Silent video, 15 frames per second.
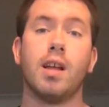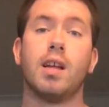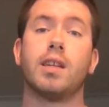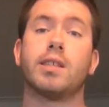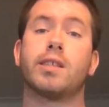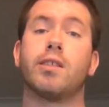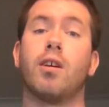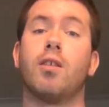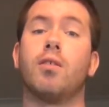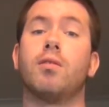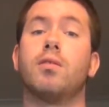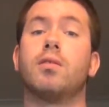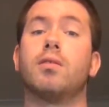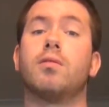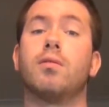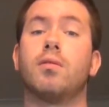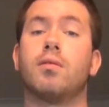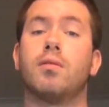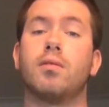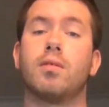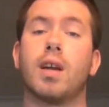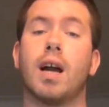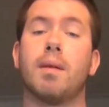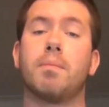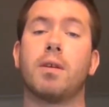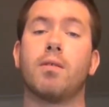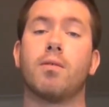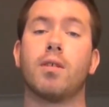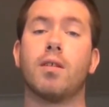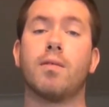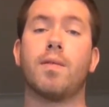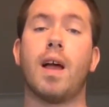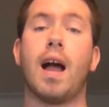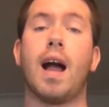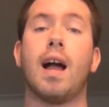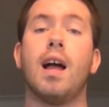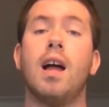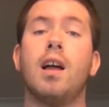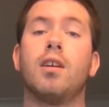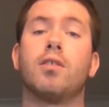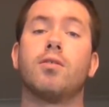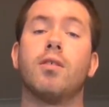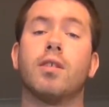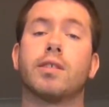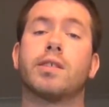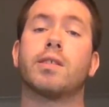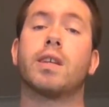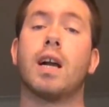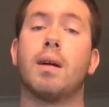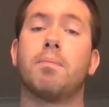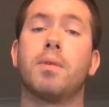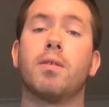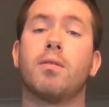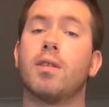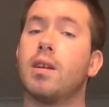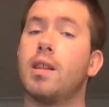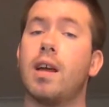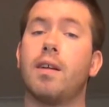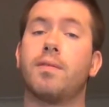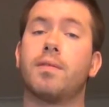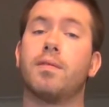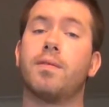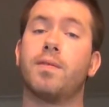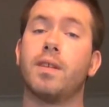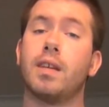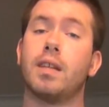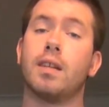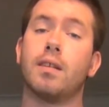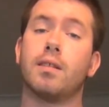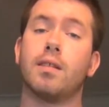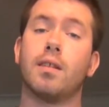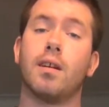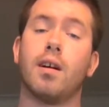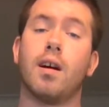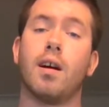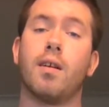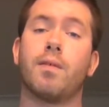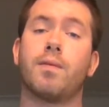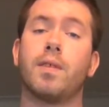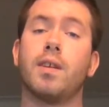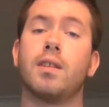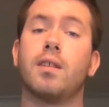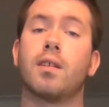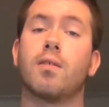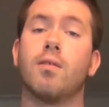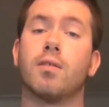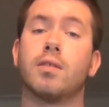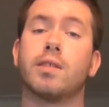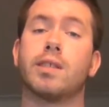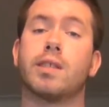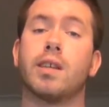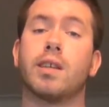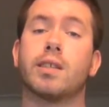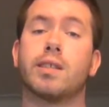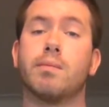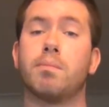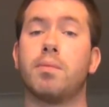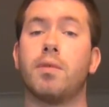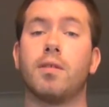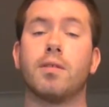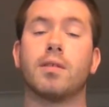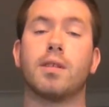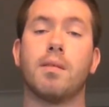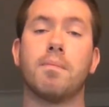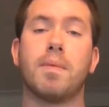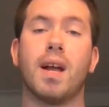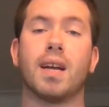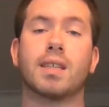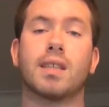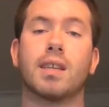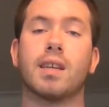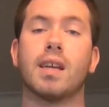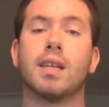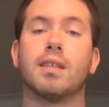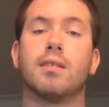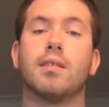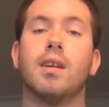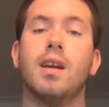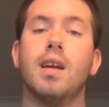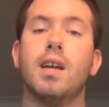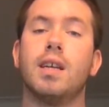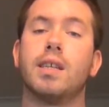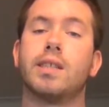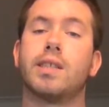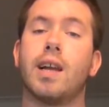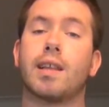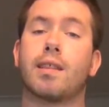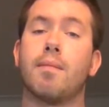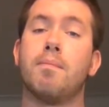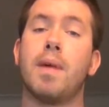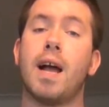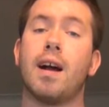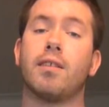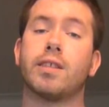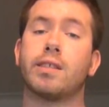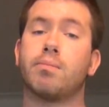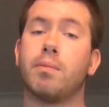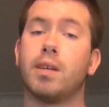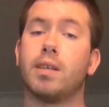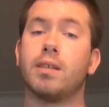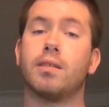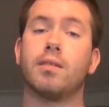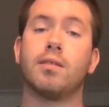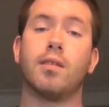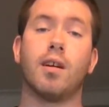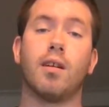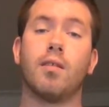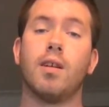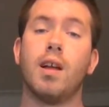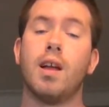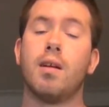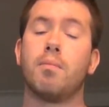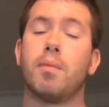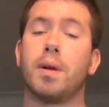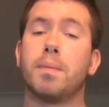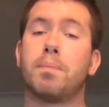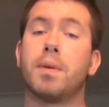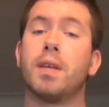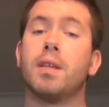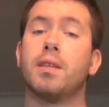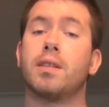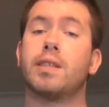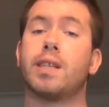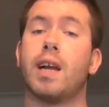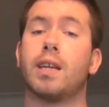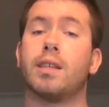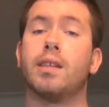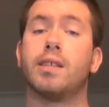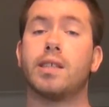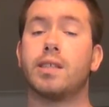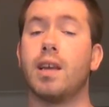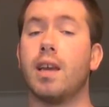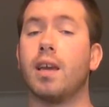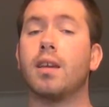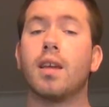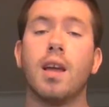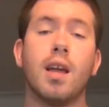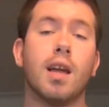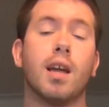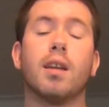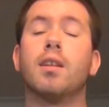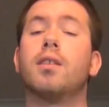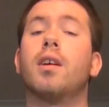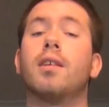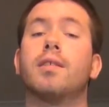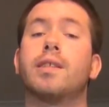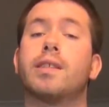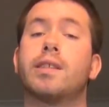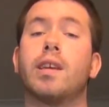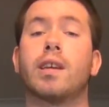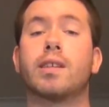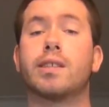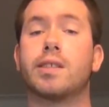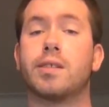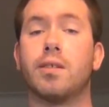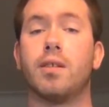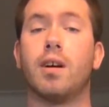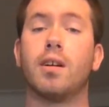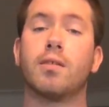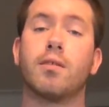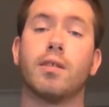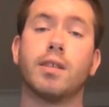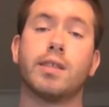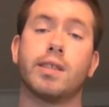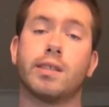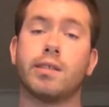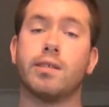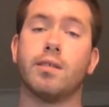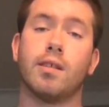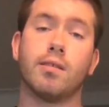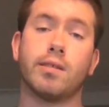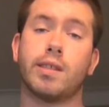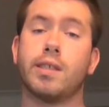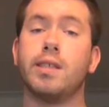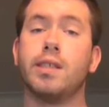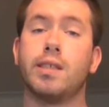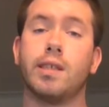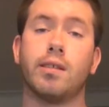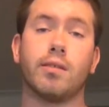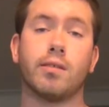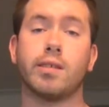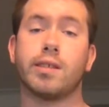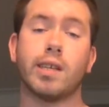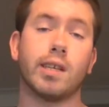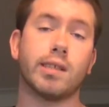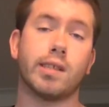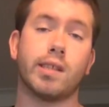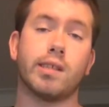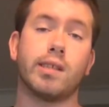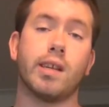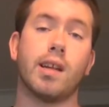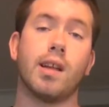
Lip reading: So you gotta be aware of that. You also gotta be aware that if you feed the corn snakes and put them back together, is that the mouse might be inside the snake, and another snake still hungry, you know, sees it or senses